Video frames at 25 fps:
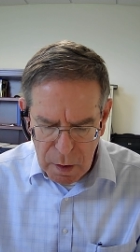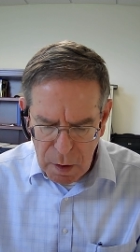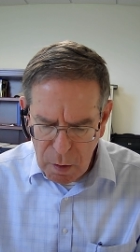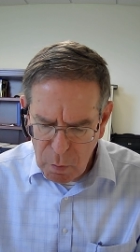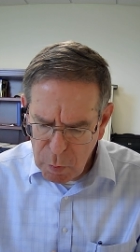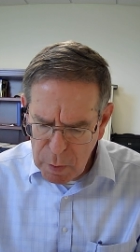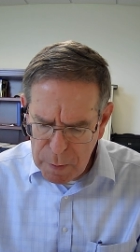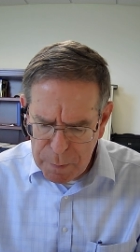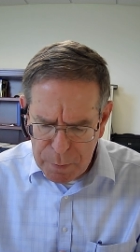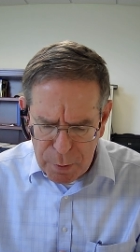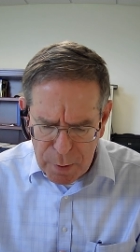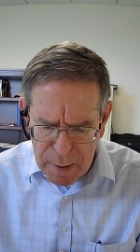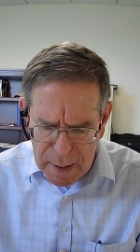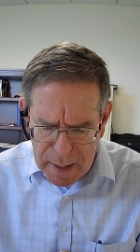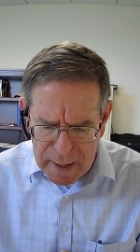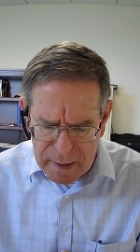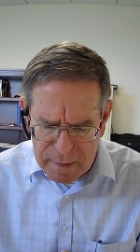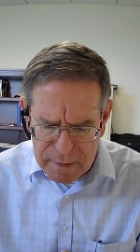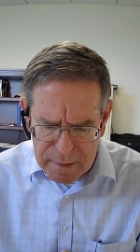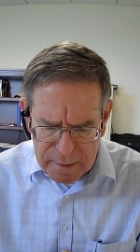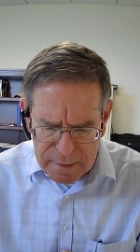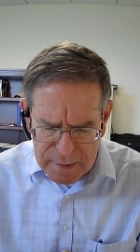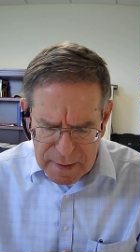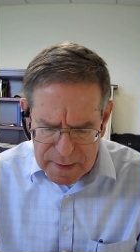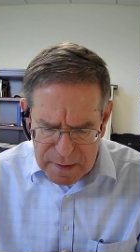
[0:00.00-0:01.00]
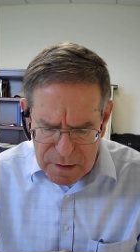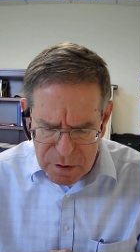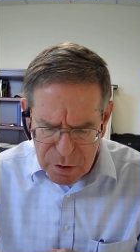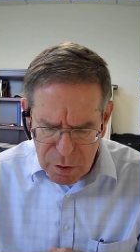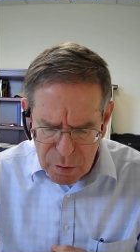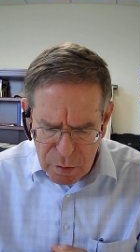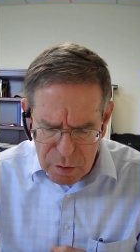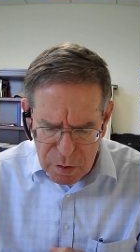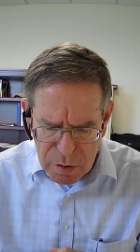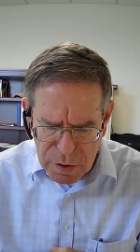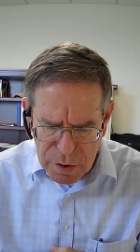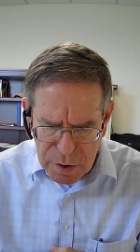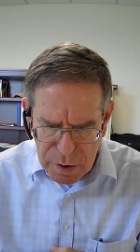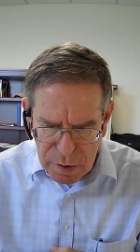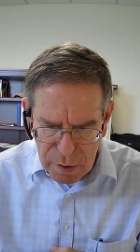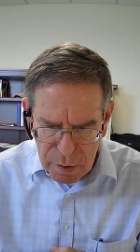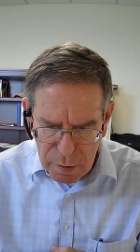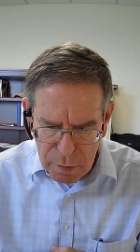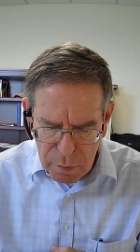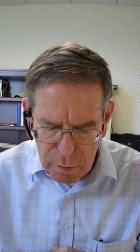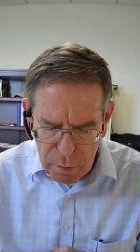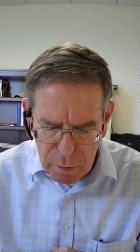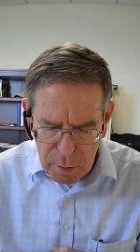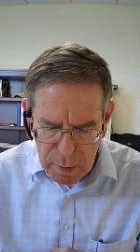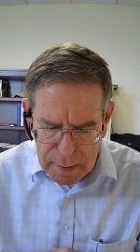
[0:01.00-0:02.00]
We pray that they turn to
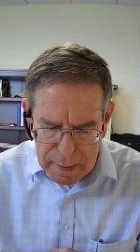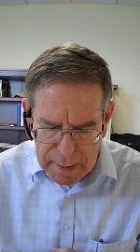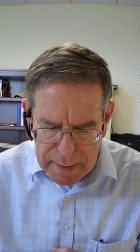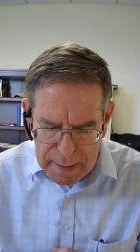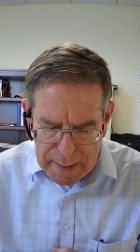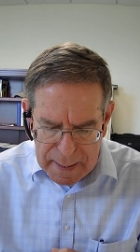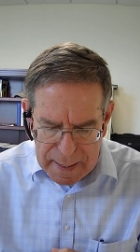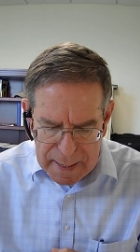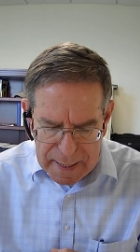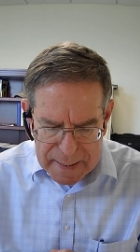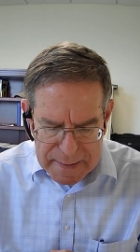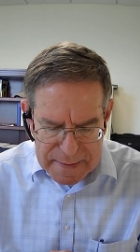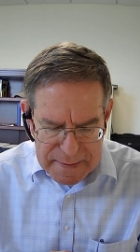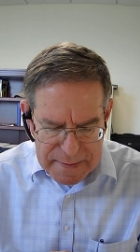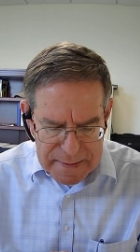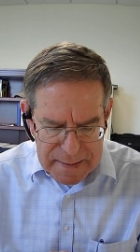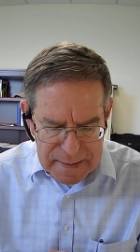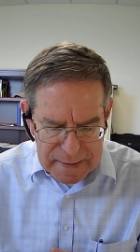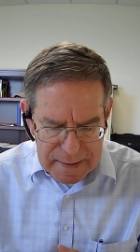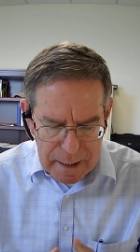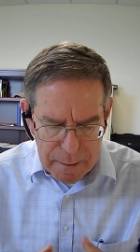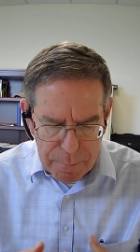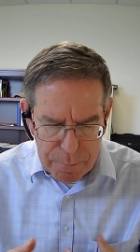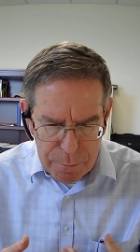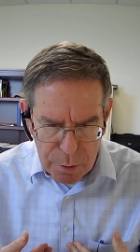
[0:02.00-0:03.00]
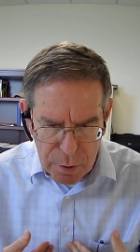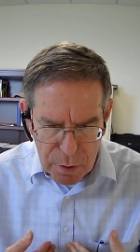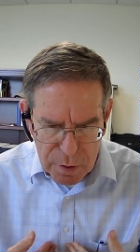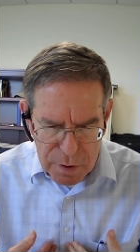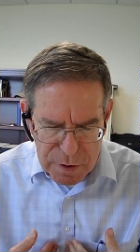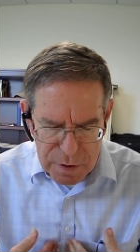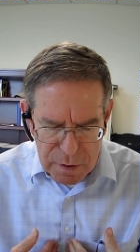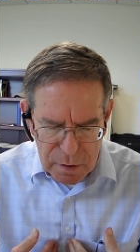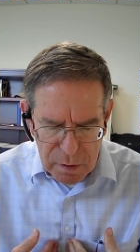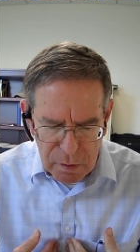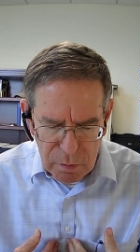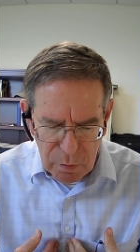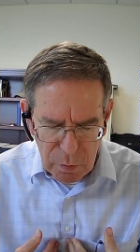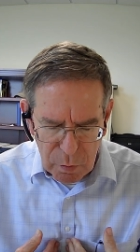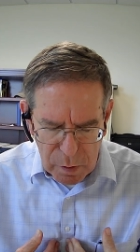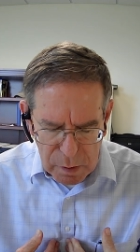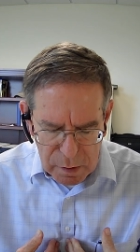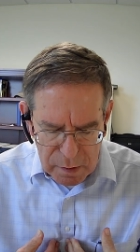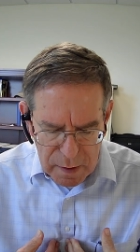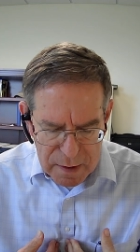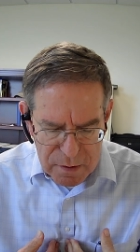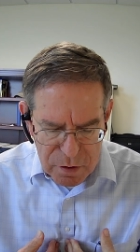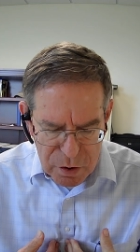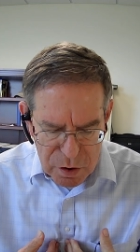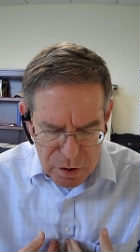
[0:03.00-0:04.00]
you and seek a personal
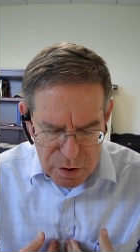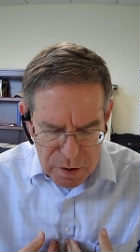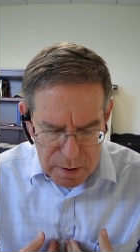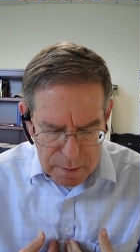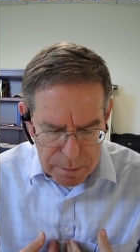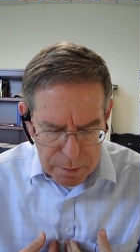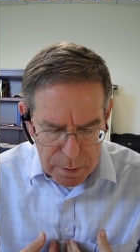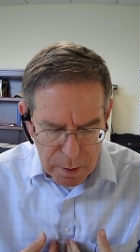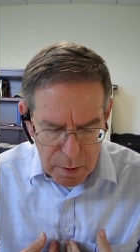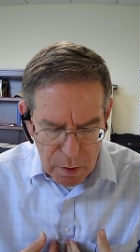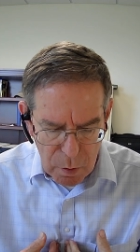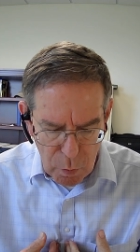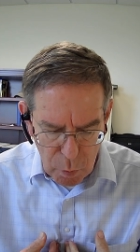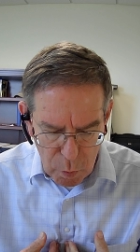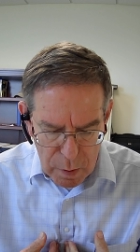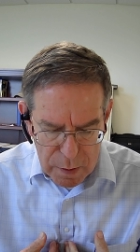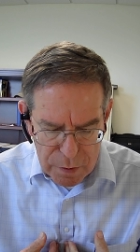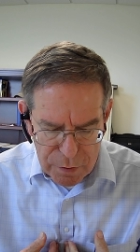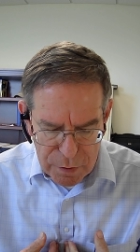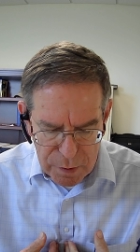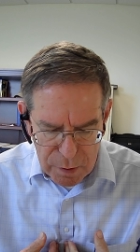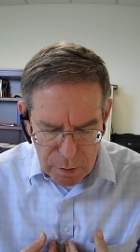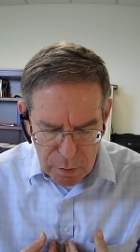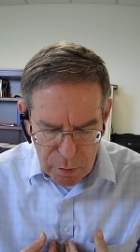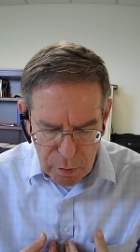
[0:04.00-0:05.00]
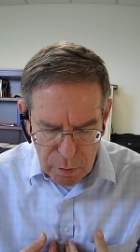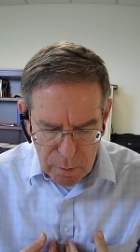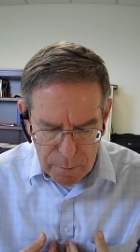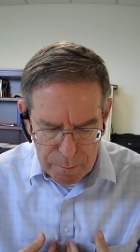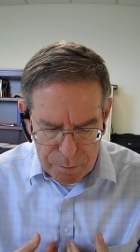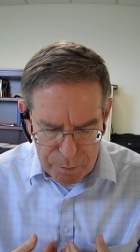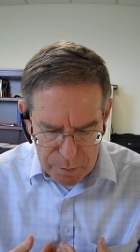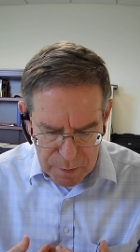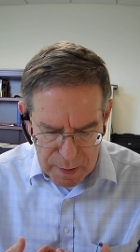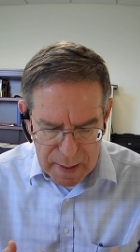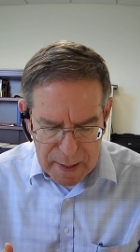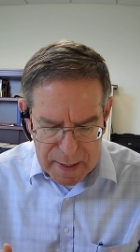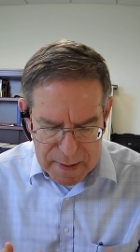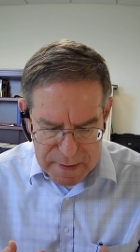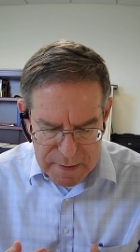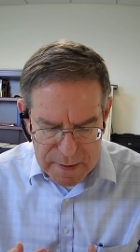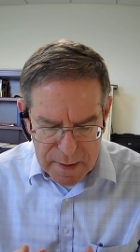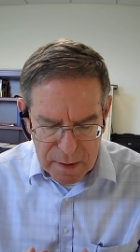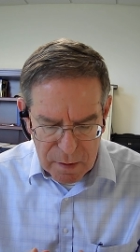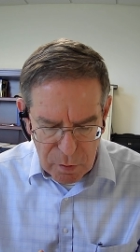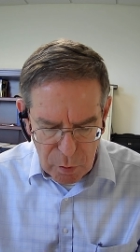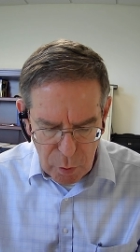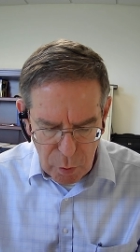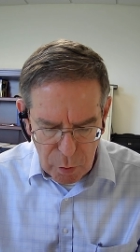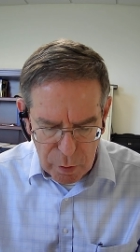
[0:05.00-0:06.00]
relationship with you as
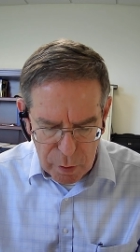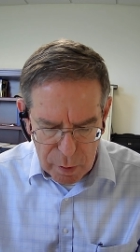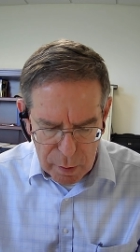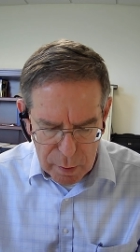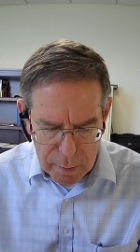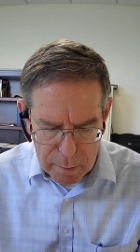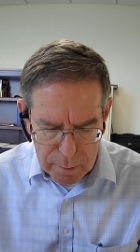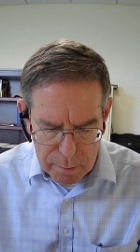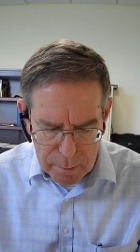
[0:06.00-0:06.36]
their Lord.